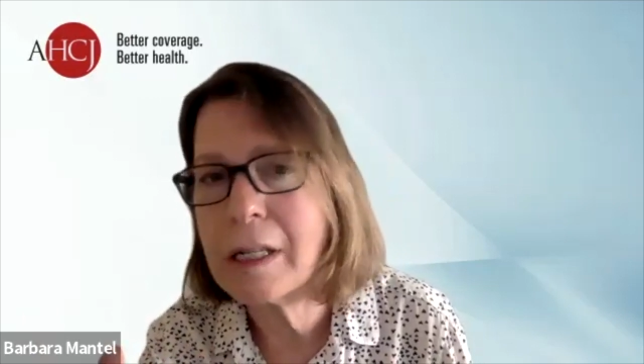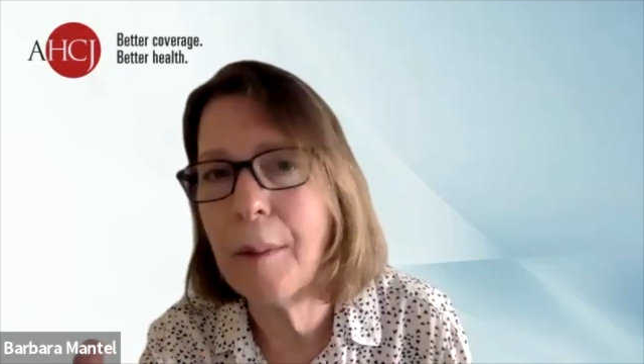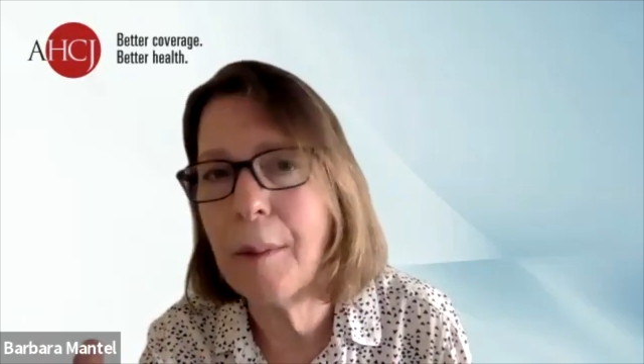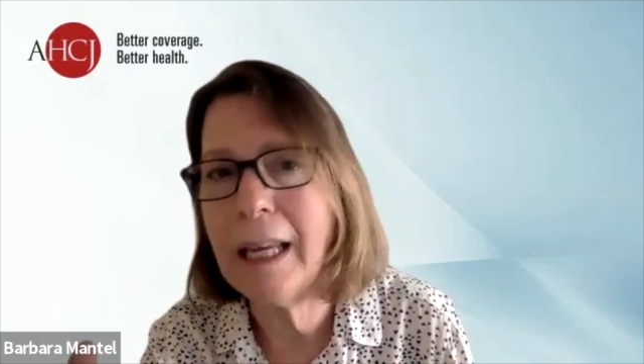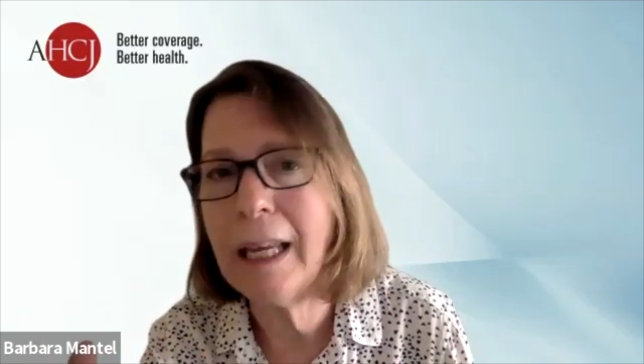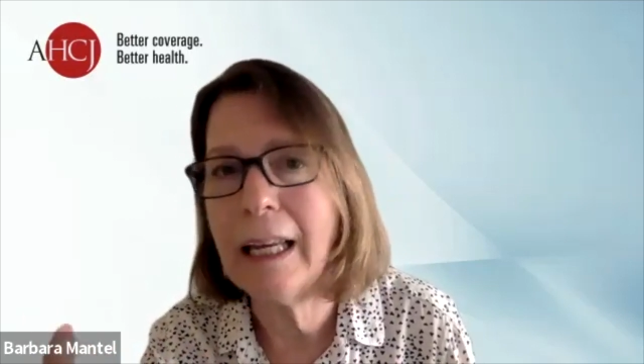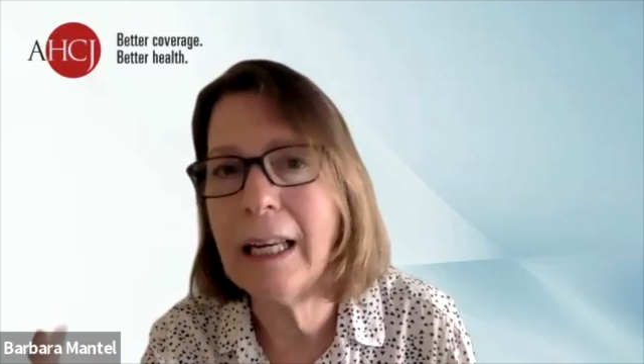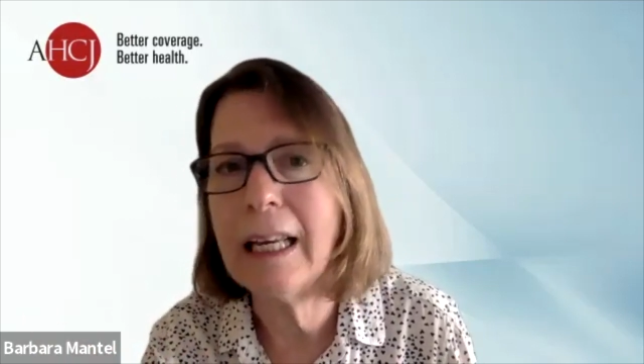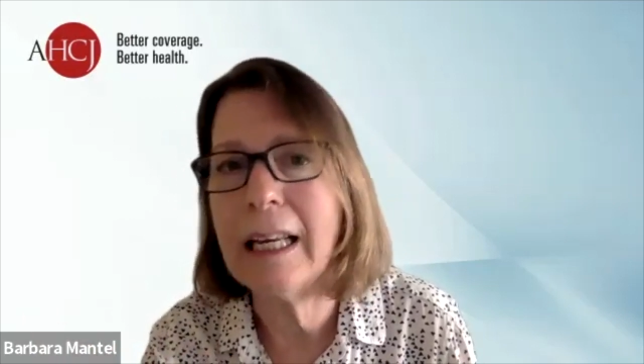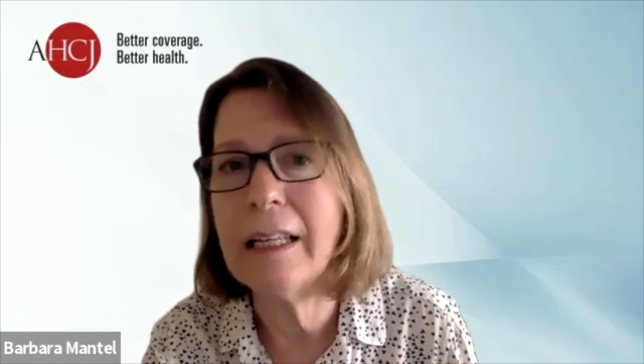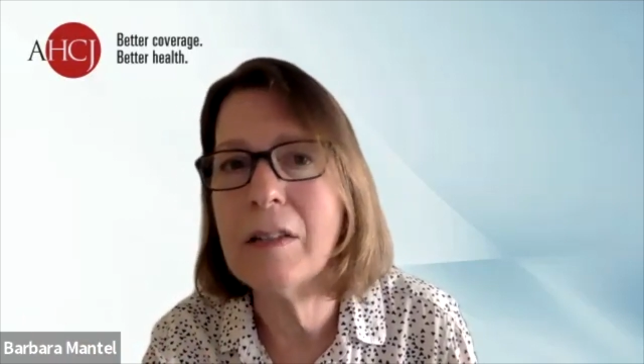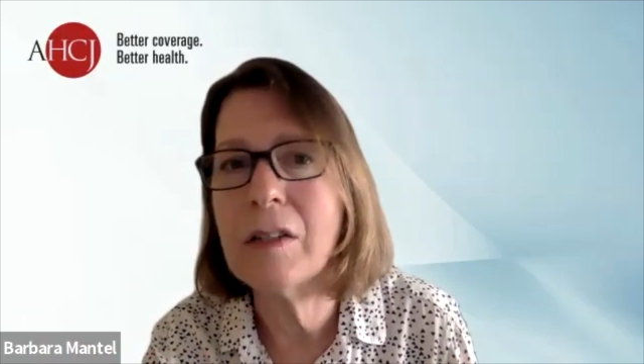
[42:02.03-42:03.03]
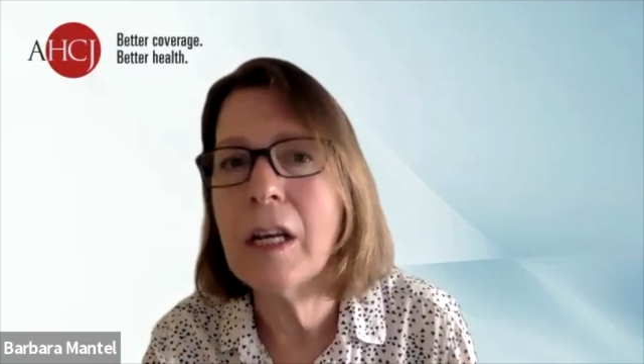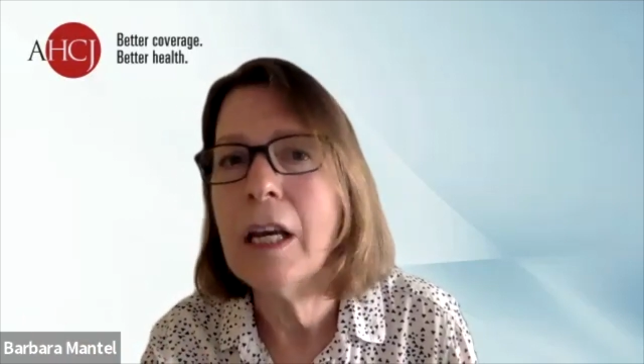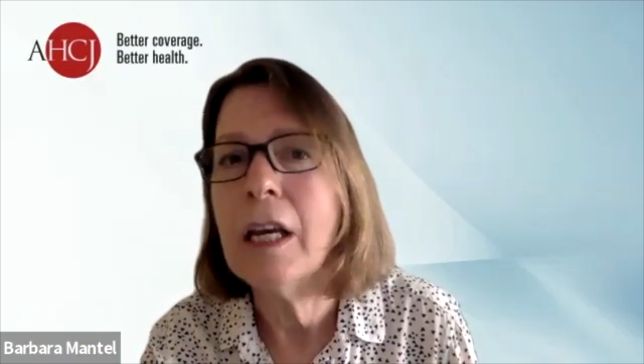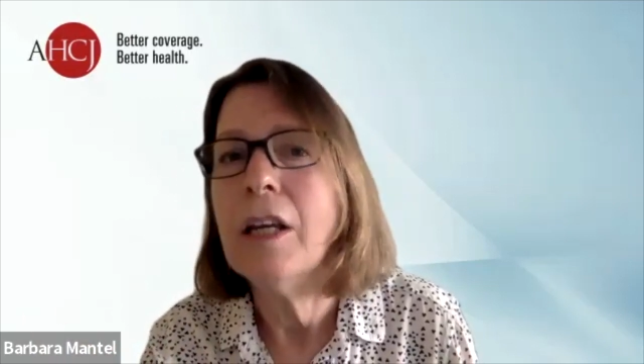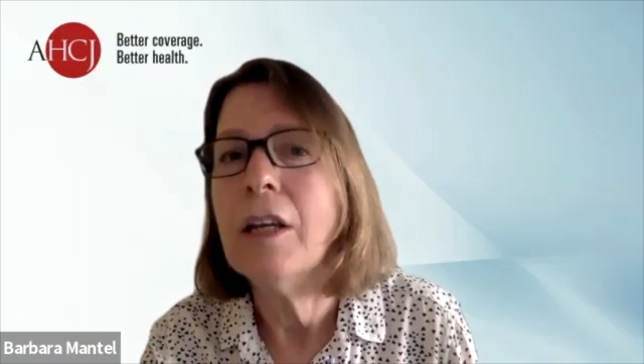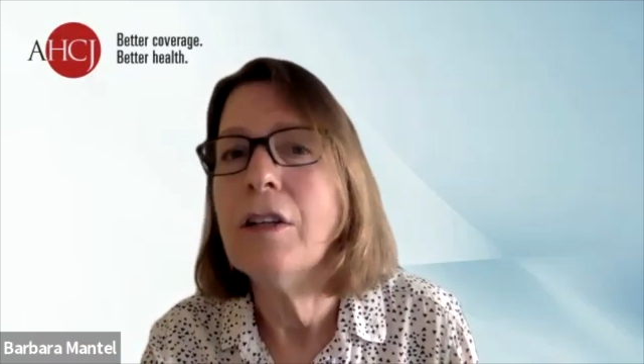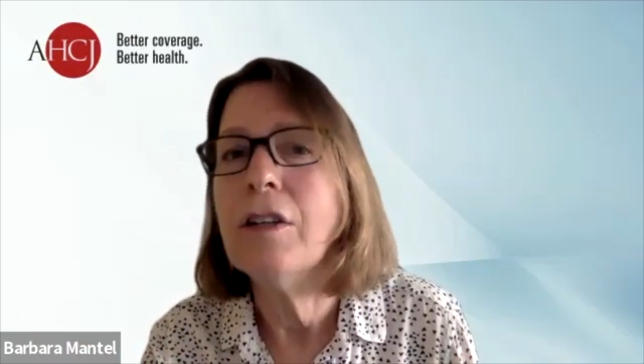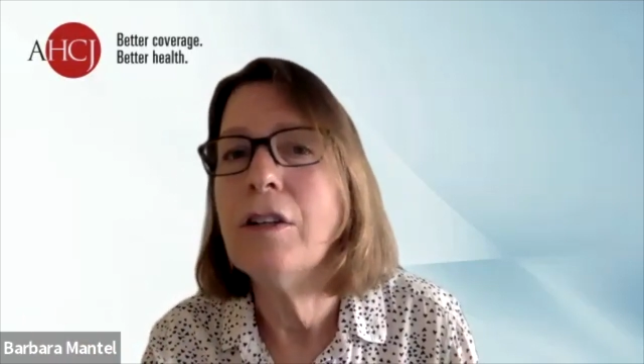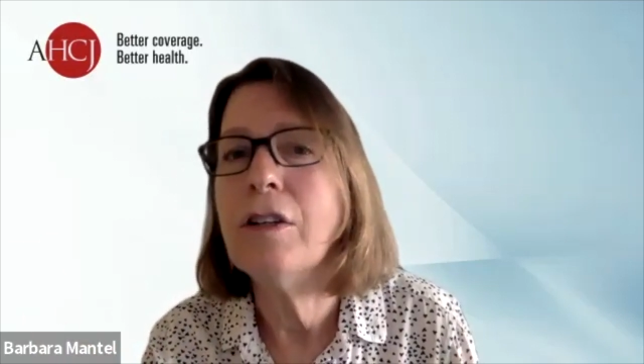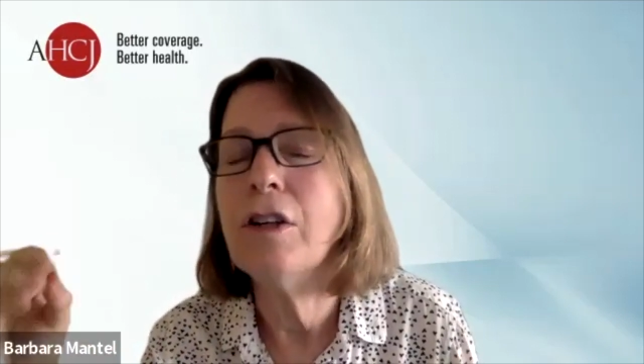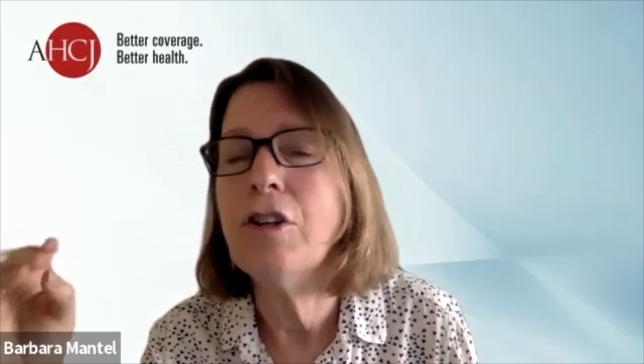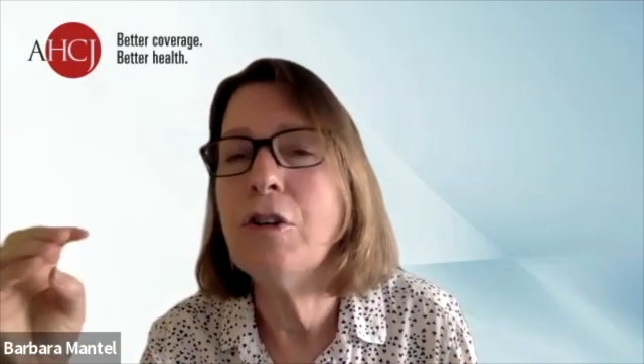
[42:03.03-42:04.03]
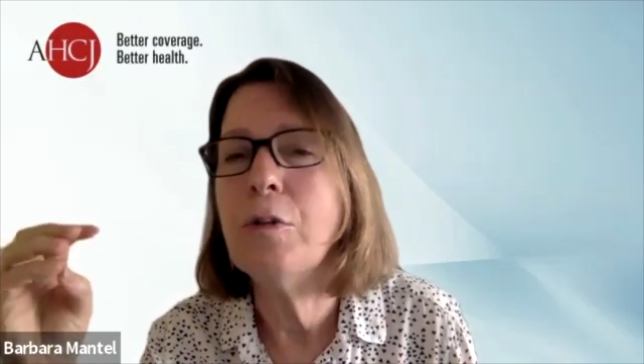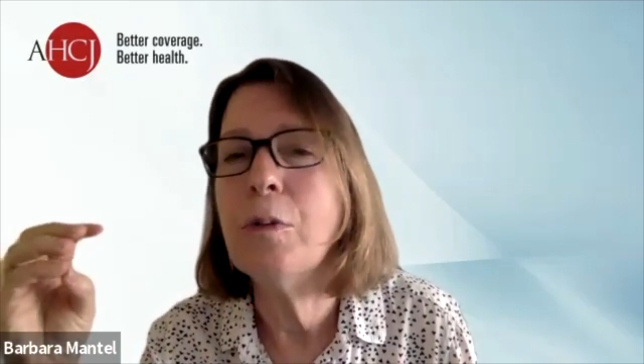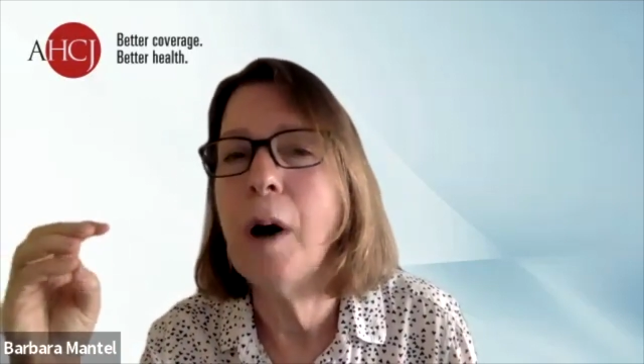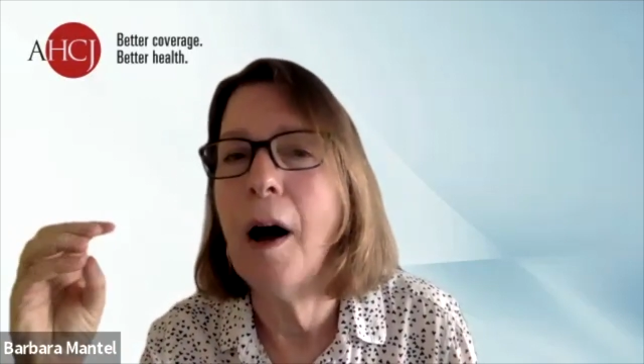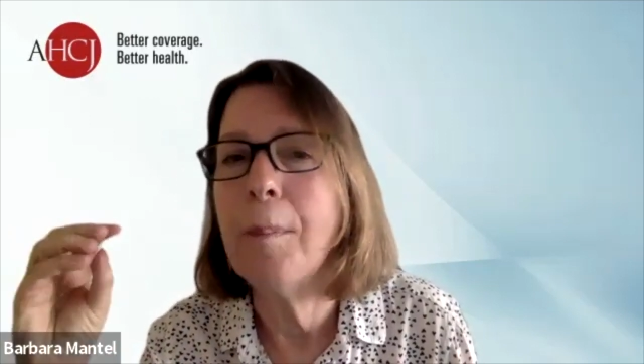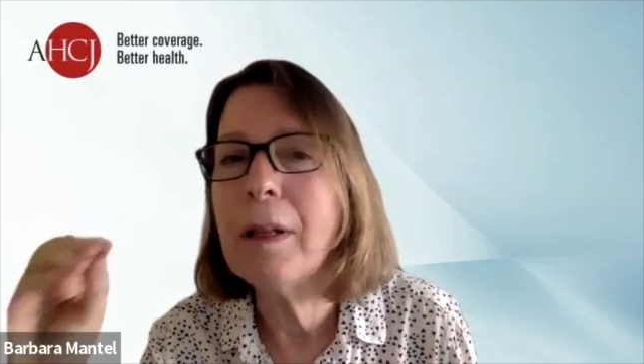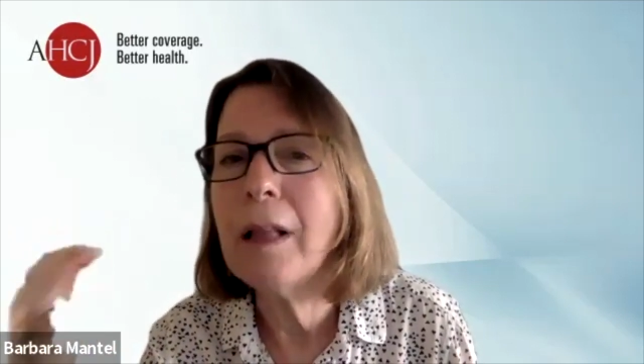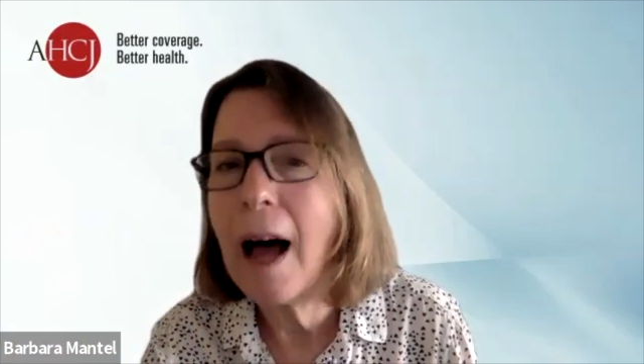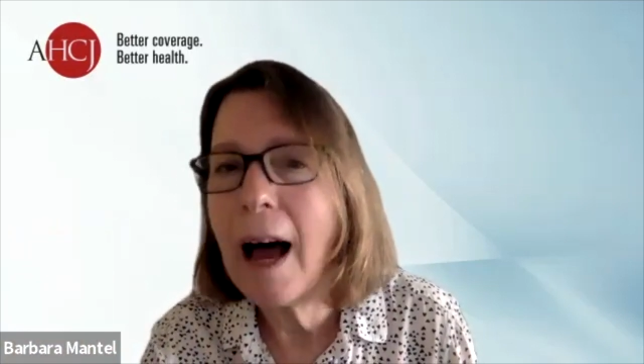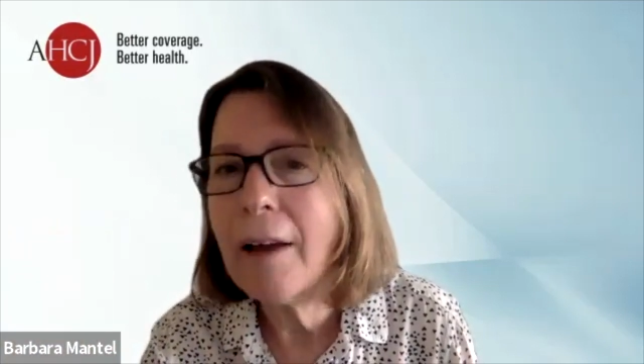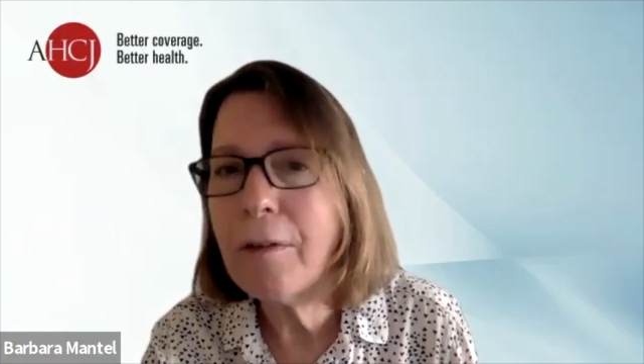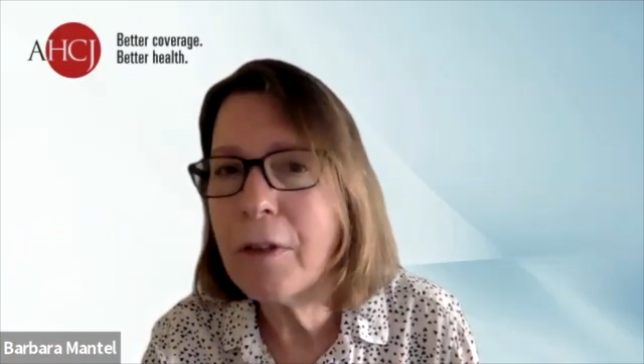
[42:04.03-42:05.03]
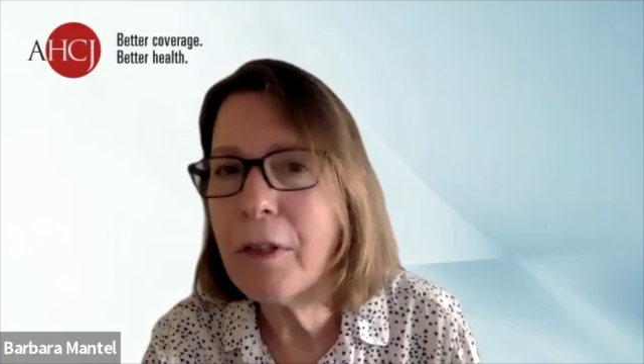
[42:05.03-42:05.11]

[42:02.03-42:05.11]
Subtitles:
coming in is, did you apply for the